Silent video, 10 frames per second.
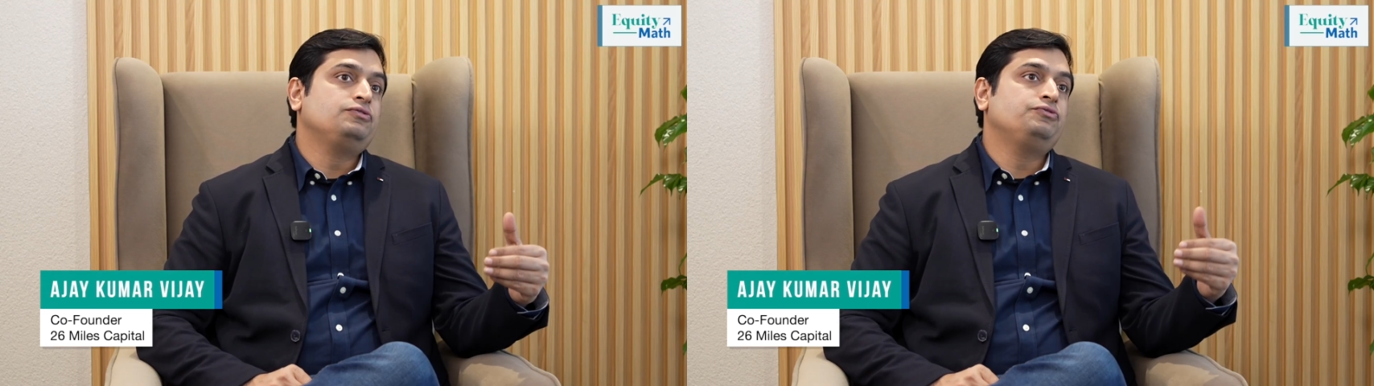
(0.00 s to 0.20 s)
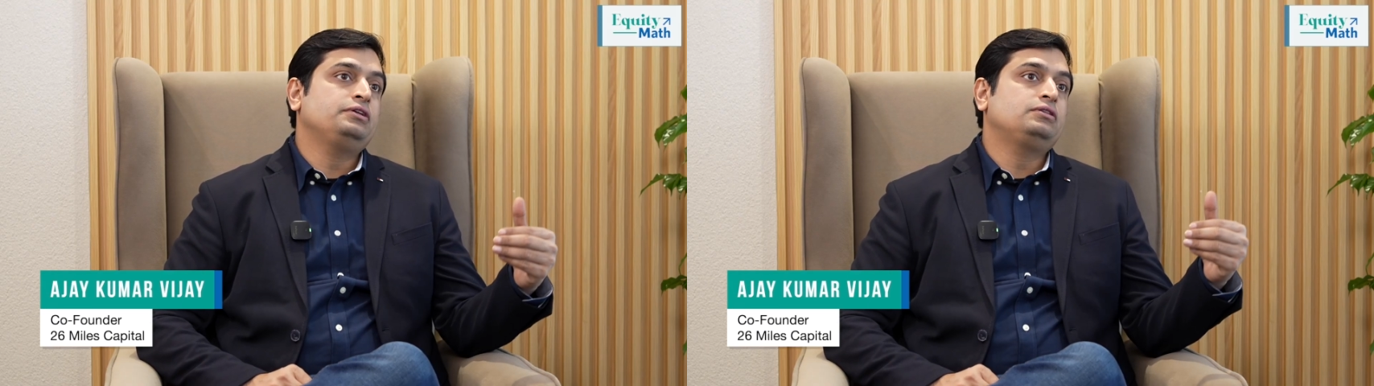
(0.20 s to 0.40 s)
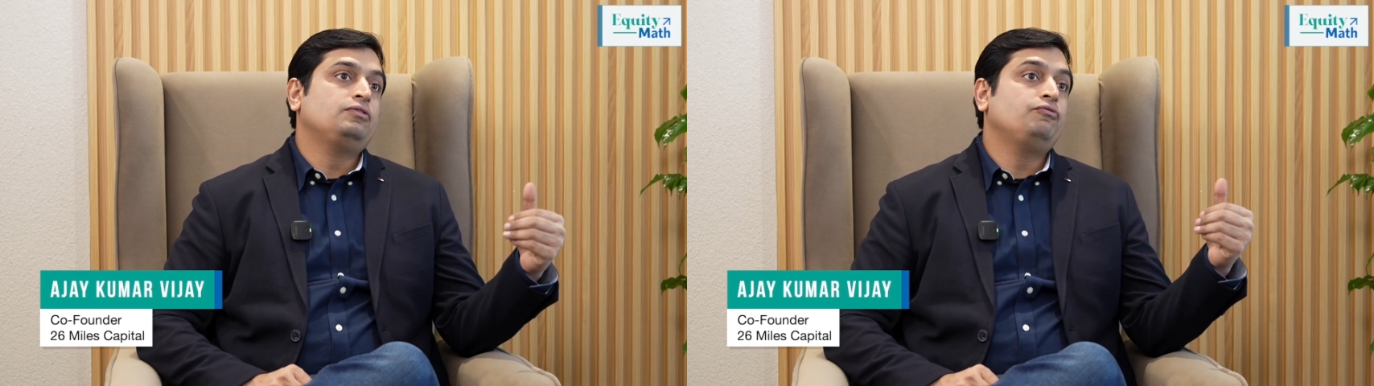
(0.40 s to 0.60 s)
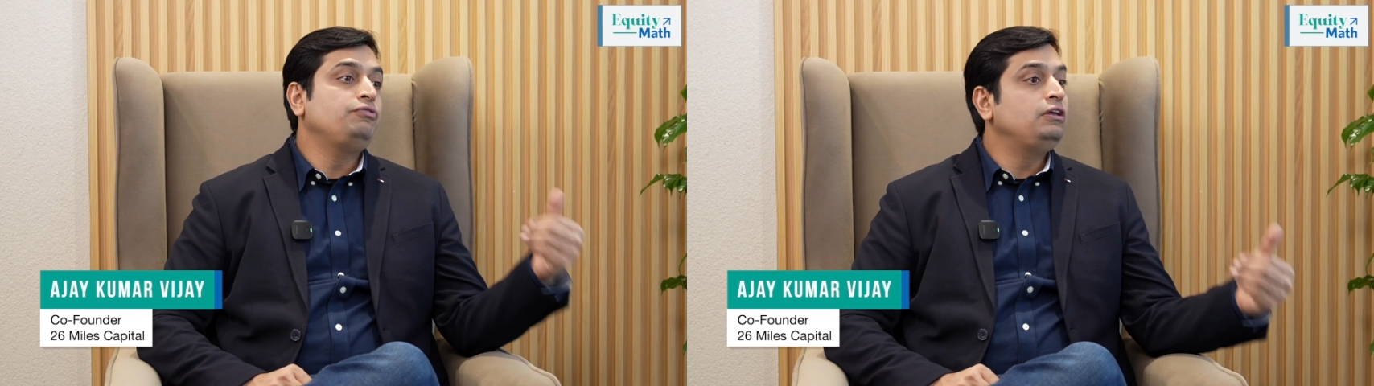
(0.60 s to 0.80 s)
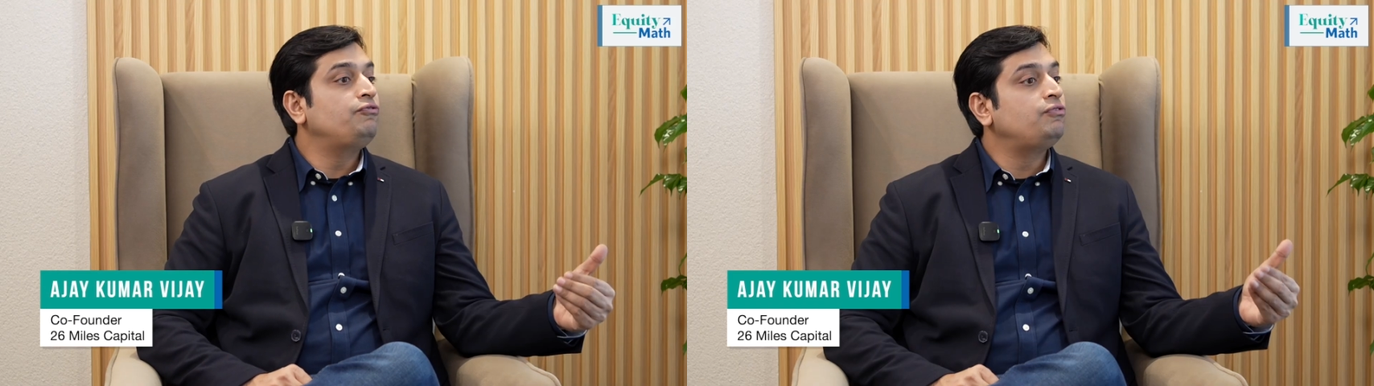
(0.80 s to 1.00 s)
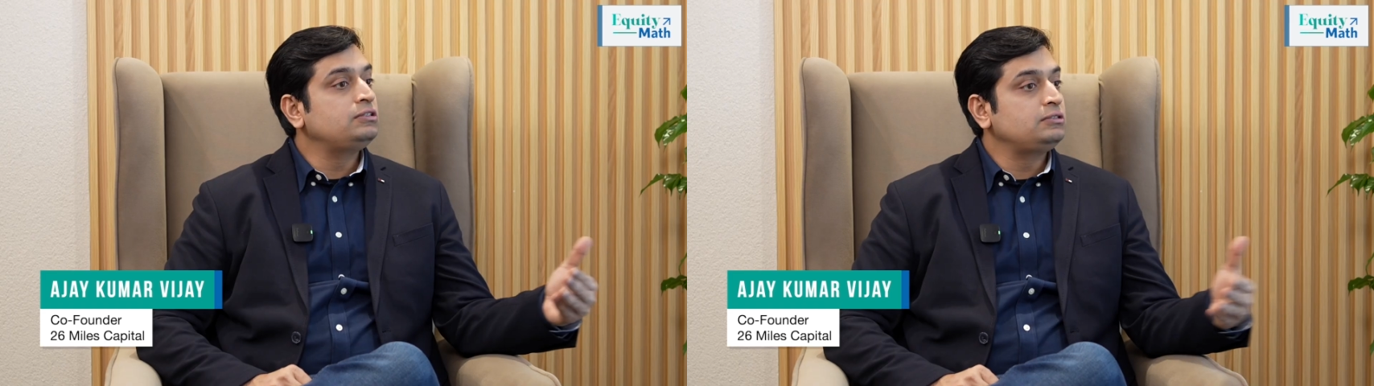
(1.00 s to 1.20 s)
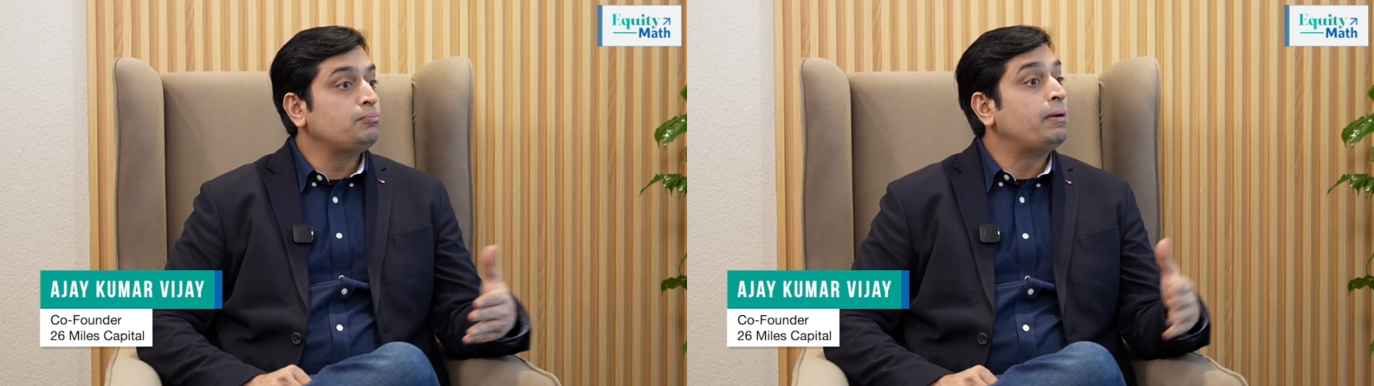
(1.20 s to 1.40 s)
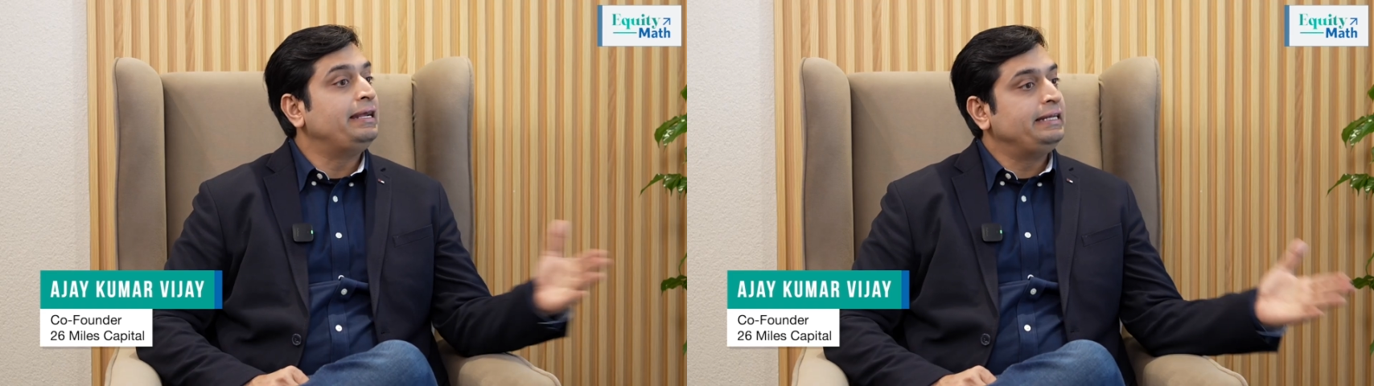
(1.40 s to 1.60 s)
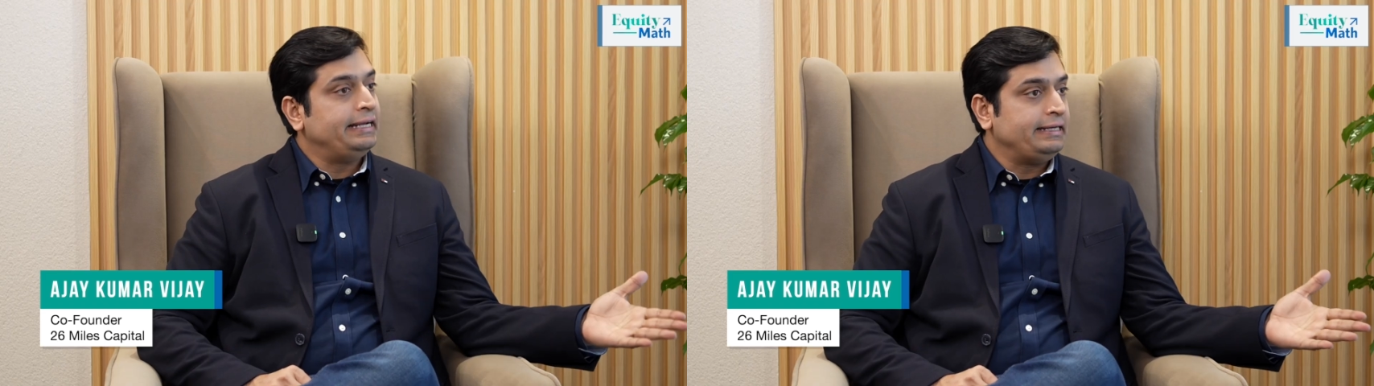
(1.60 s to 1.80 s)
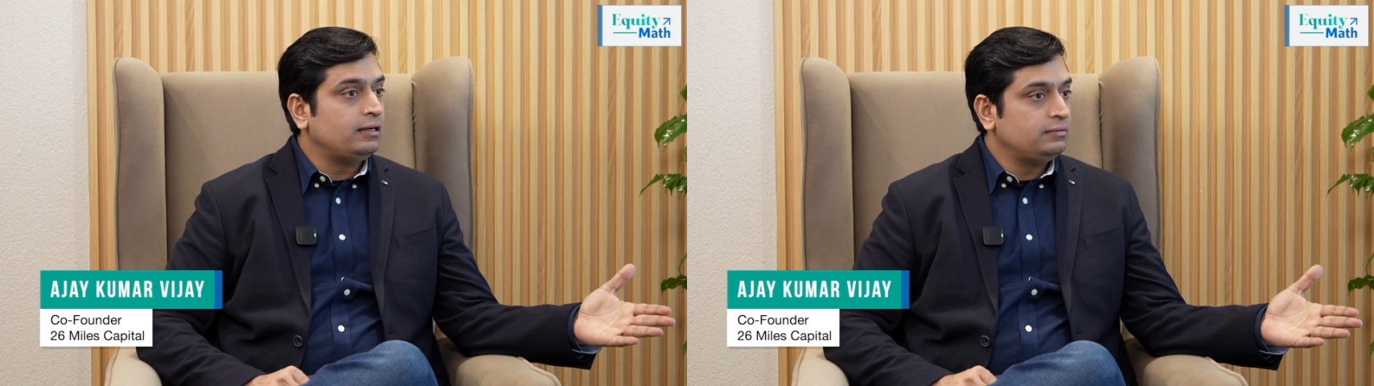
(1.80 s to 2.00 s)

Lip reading: with we first buying data.